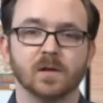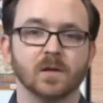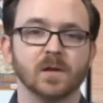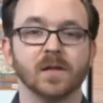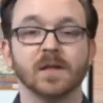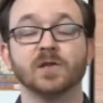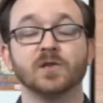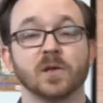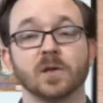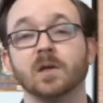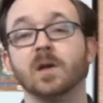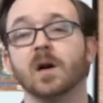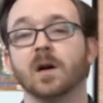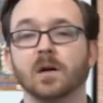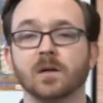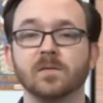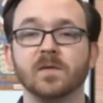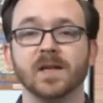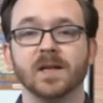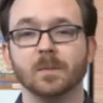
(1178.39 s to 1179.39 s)
edition
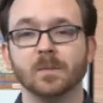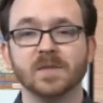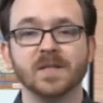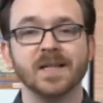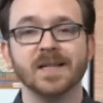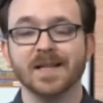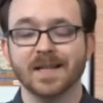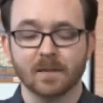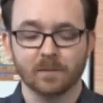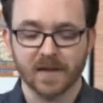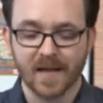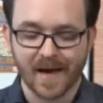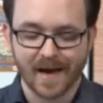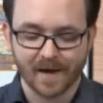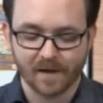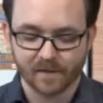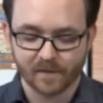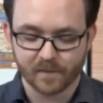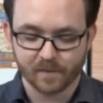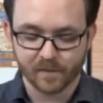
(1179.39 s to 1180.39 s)
of MTM
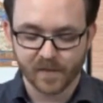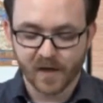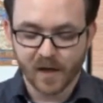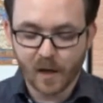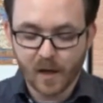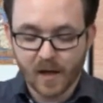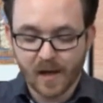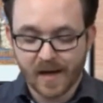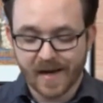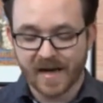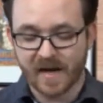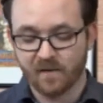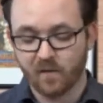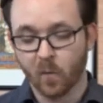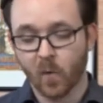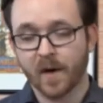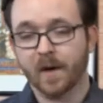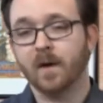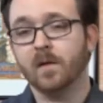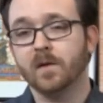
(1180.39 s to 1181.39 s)
Live. I have
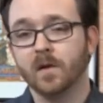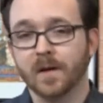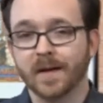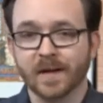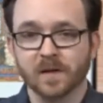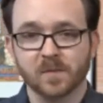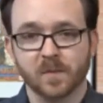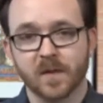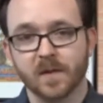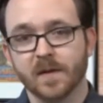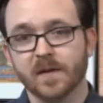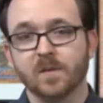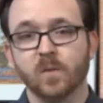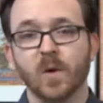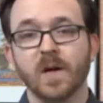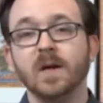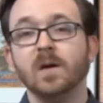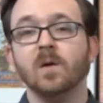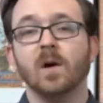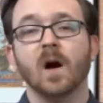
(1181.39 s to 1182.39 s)
one other announcement this
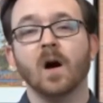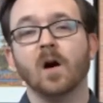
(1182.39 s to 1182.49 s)
week.